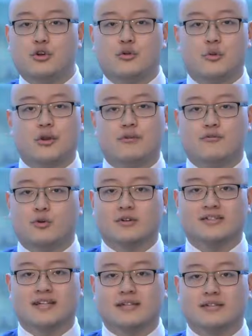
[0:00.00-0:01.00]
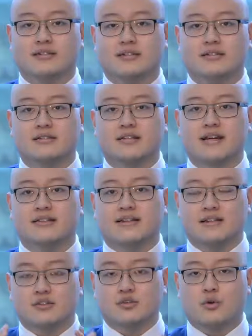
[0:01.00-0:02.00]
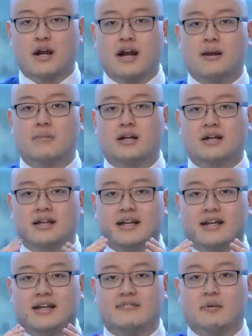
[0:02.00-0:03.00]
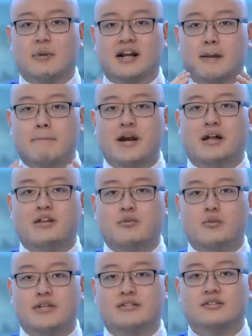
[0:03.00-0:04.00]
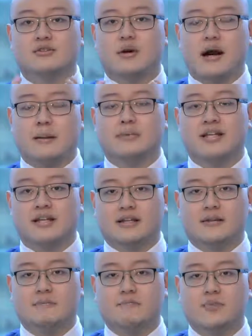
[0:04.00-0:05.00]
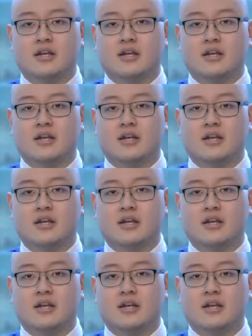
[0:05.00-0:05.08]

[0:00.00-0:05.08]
to 3 or 4 sentences that describe and give them a compelling reason to opt in.